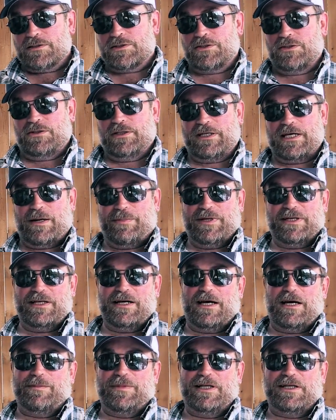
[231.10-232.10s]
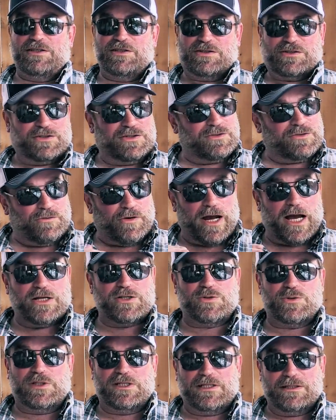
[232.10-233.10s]
So look at me now. I mean, I just
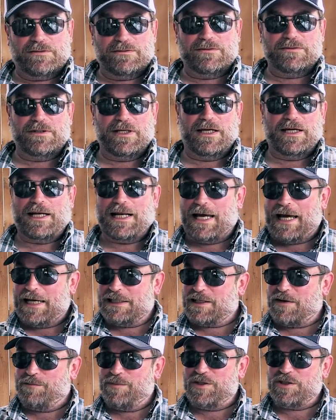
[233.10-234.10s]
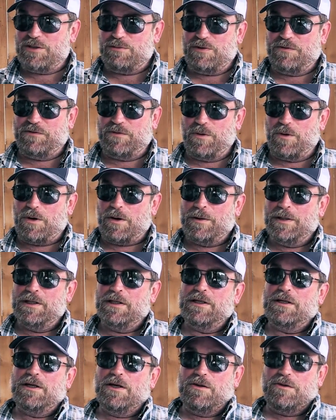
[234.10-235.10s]
gradually, and as I've mentioned before,
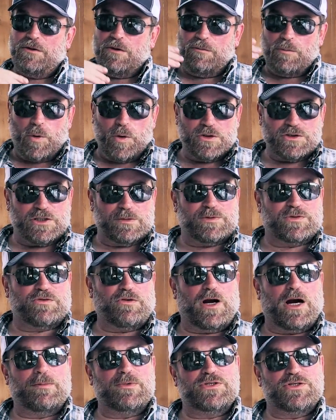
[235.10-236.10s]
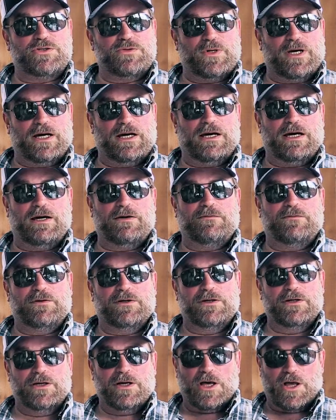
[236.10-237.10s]
the more subscribers you have,
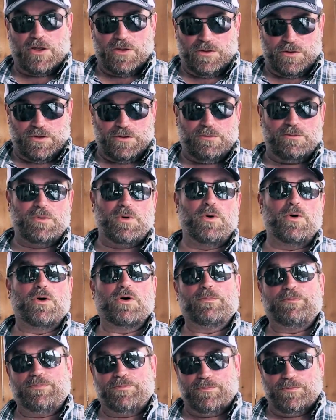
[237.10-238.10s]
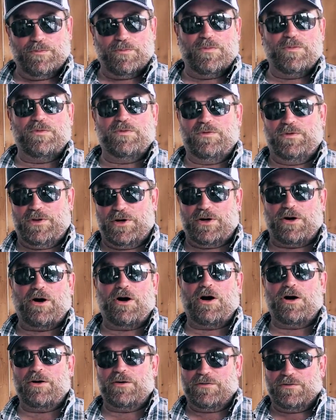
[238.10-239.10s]
the more there
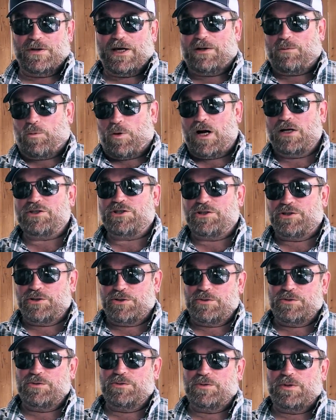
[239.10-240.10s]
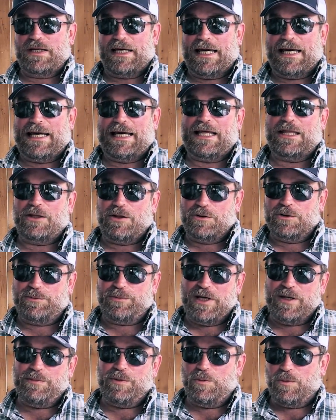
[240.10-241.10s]
are that watch you, and those
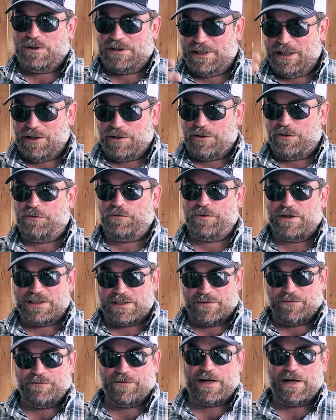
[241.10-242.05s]
people will tell their friends and